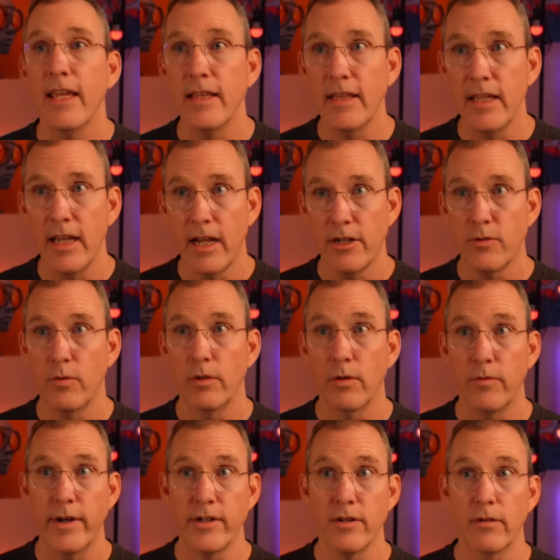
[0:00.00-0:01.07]
in the
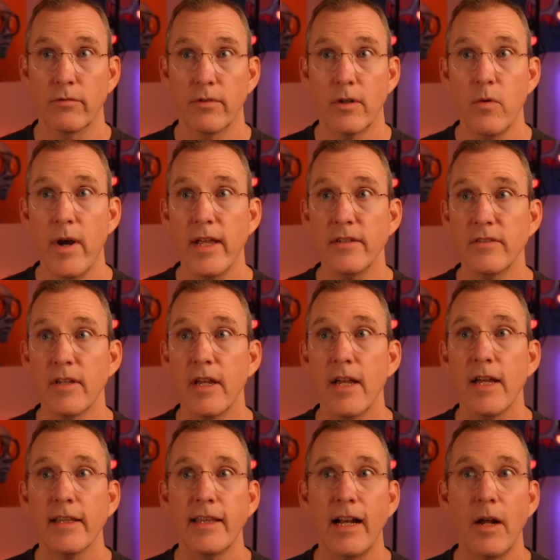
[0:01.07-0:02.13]
actual original request
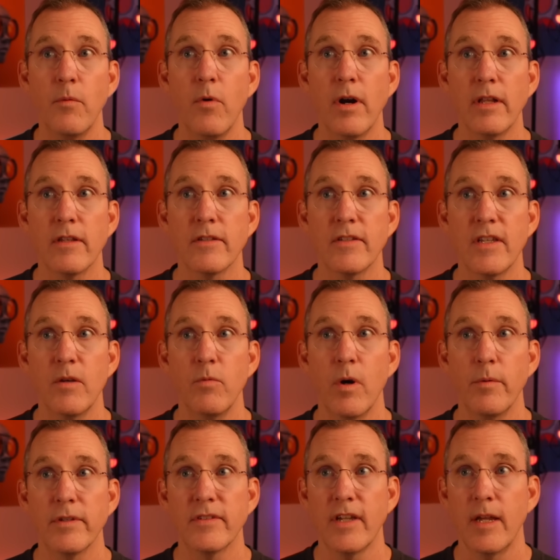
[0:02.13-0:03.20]
that I wanted to see
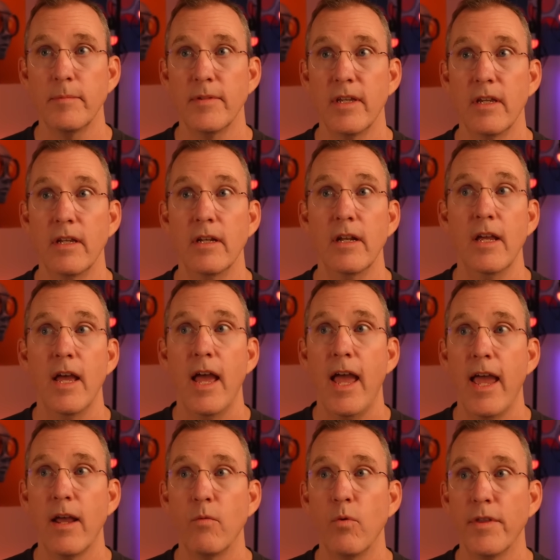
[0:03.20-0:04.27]
what was typed in
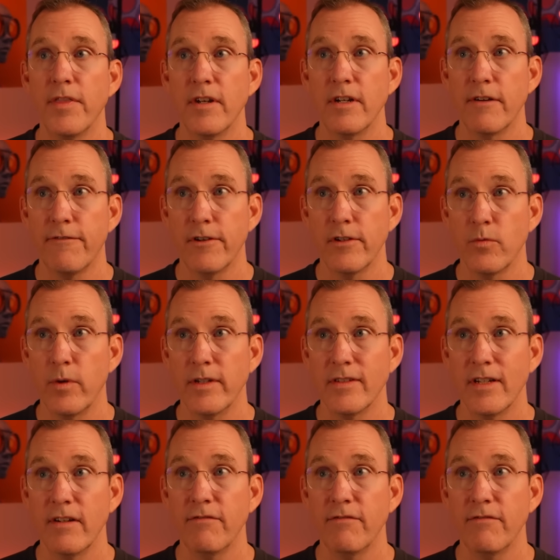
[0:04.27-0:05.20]
and what the difference was.